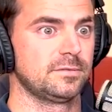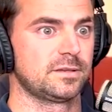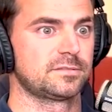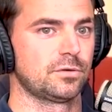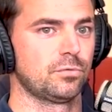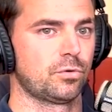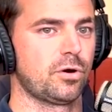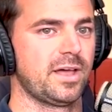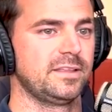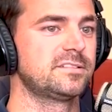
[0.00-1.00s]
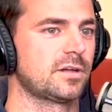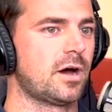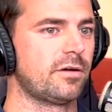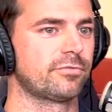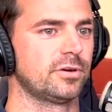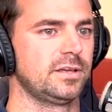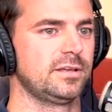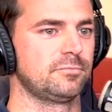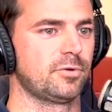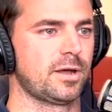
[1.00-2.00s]
Like, so, or at least offer it.
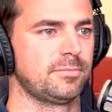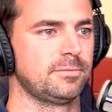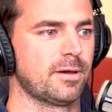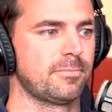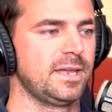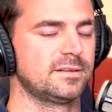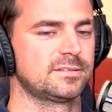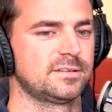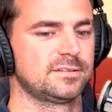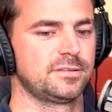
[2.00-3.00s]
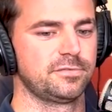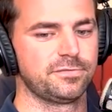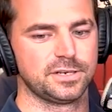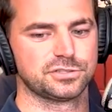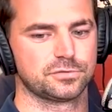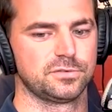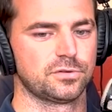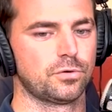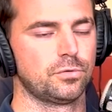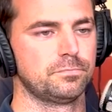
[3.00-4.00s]
And what I mean by maintenance is the finished
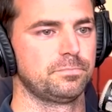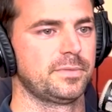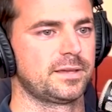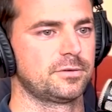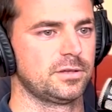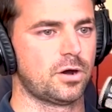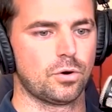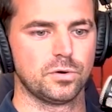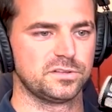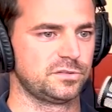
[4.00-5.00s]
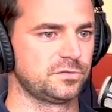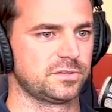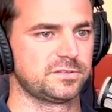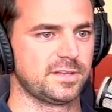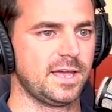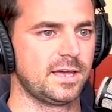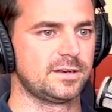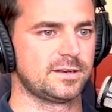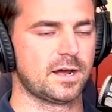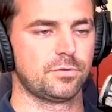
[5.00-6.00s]
result. Like, always use a
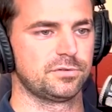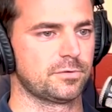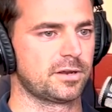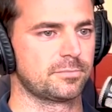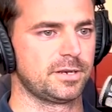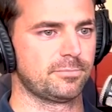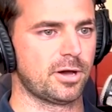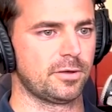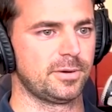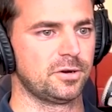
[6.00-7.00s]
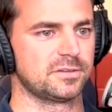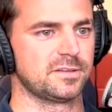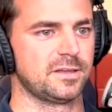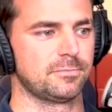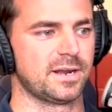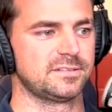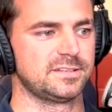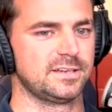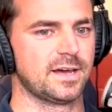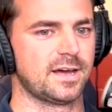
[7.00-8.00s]
sand, and I always recommend a polymeric sand, but I
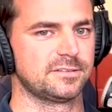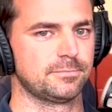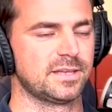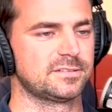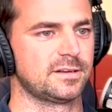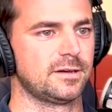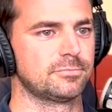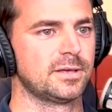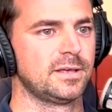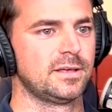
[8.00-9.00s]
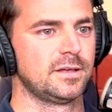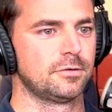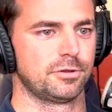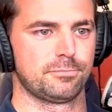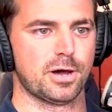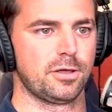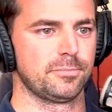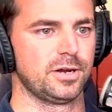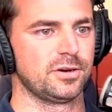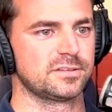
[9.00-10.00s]
see guys mess it up with the
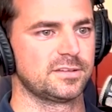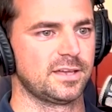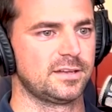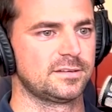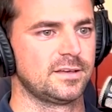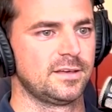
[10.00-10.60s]
polymeric sand.